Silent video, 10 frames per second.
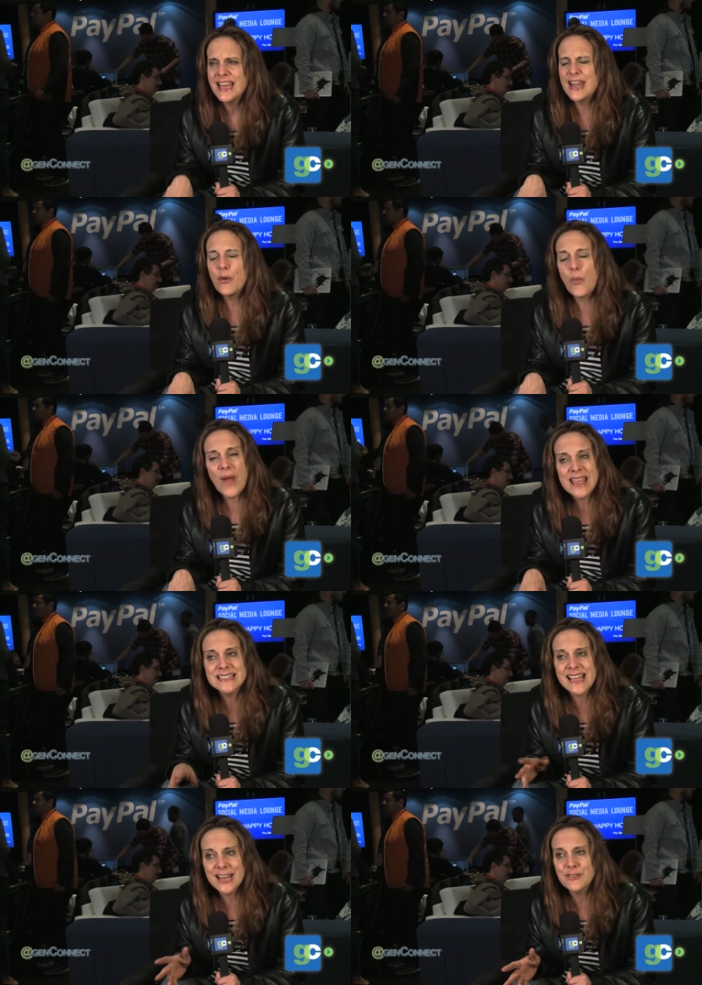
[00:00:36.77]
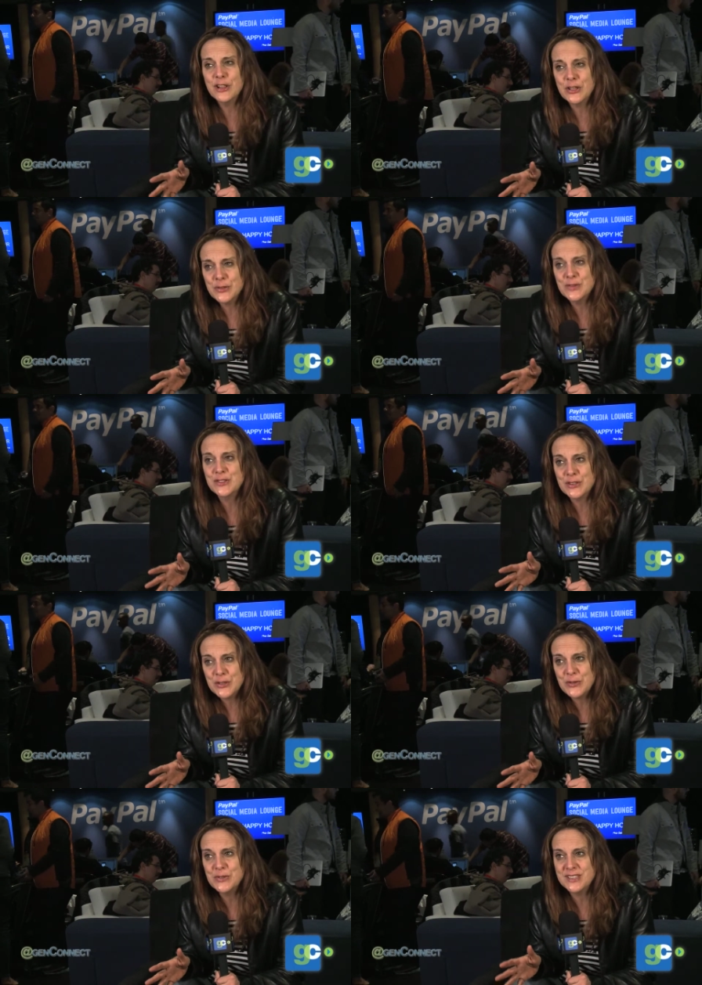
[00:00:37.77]
in a way, it's kind of a lose
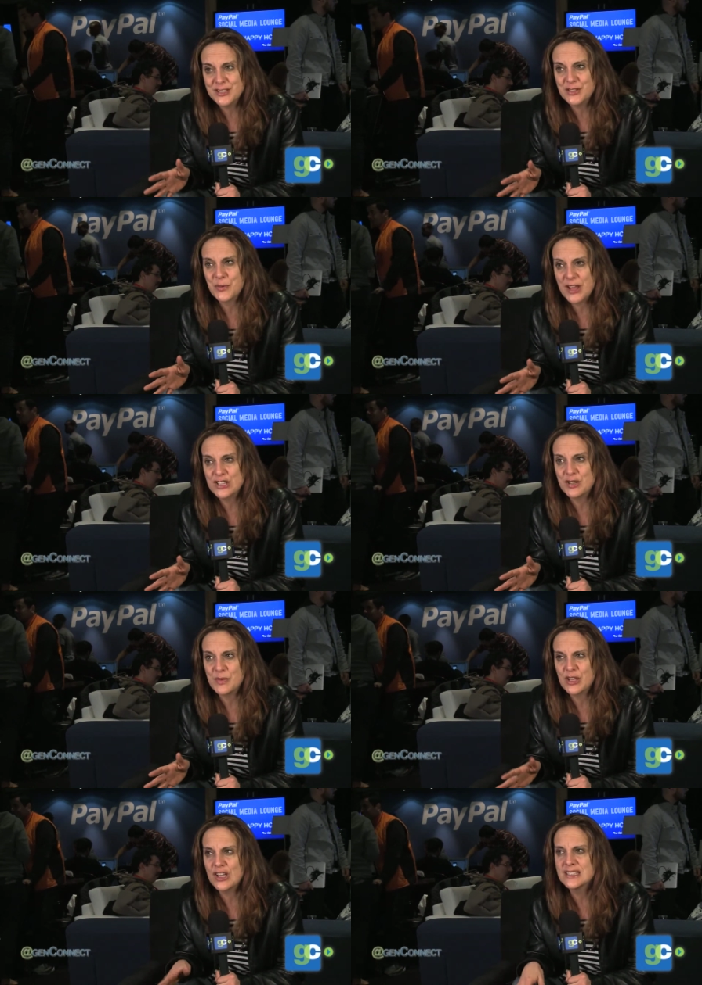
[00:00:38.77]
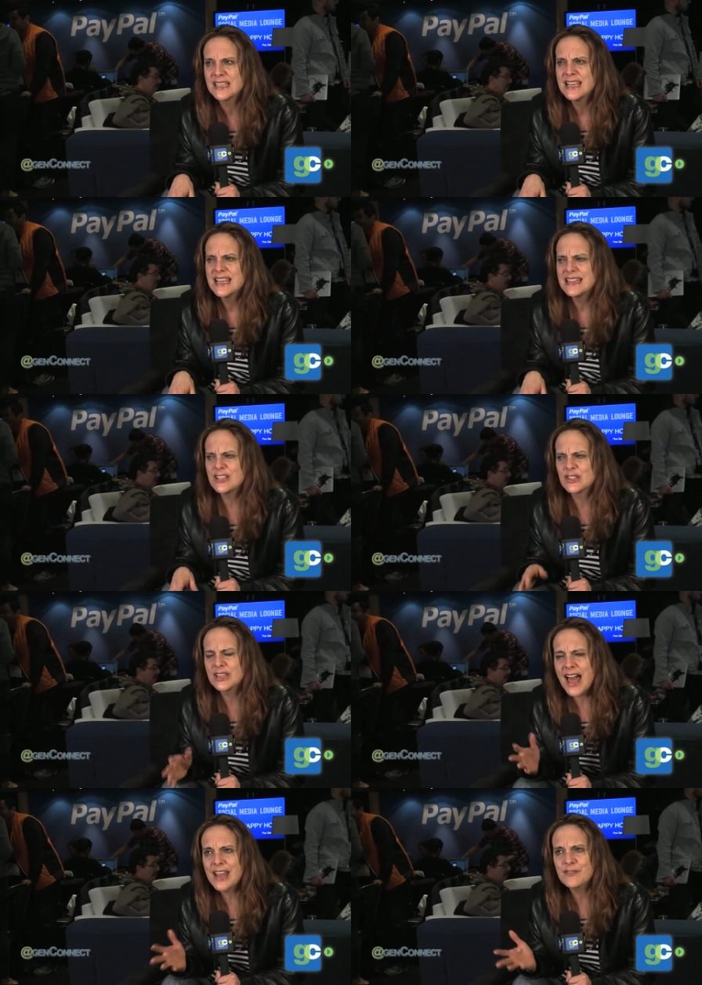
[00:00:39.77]
lose situation because there's a
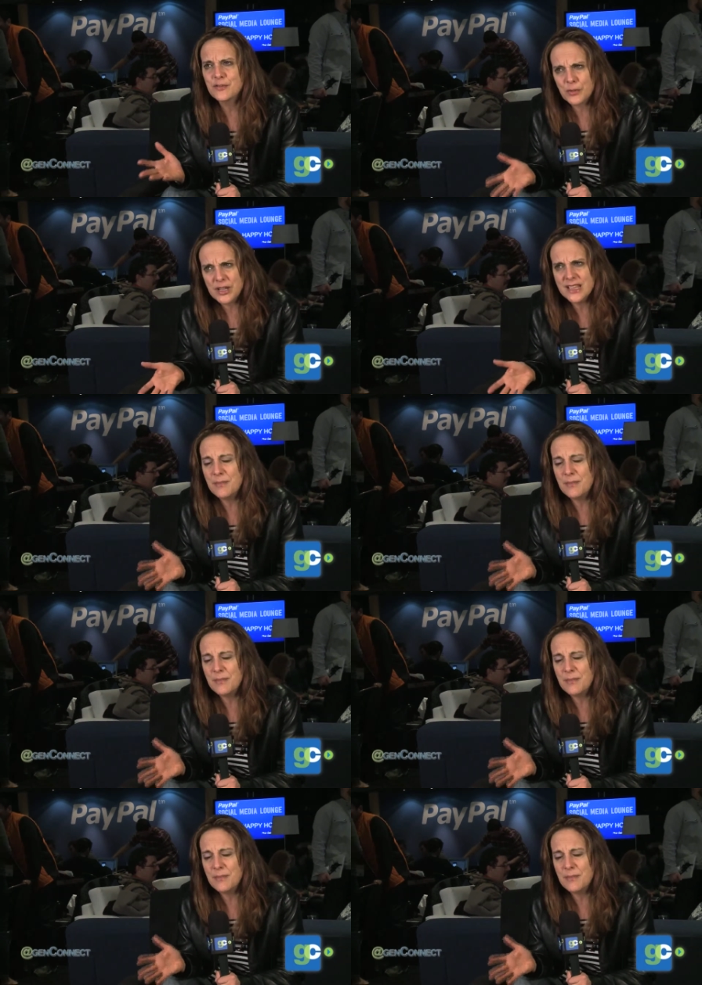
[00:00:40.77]
lot of risk.